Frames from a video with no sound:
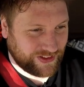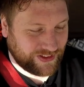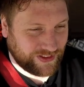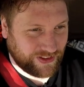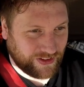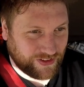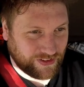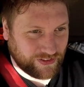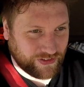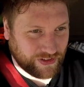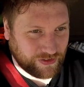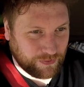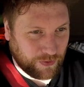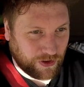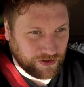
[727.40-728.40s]

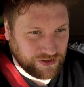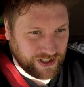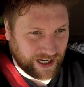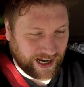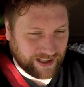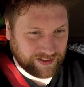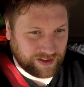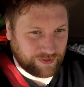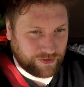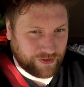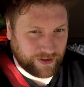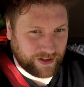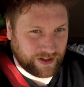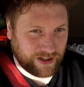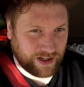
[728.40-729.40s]
they'll watch it as if
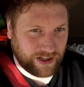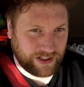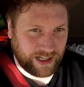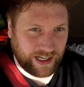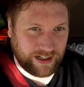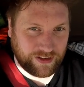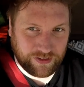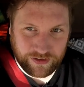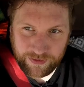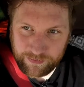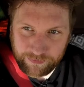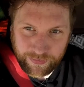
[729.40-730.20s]
they're an innocent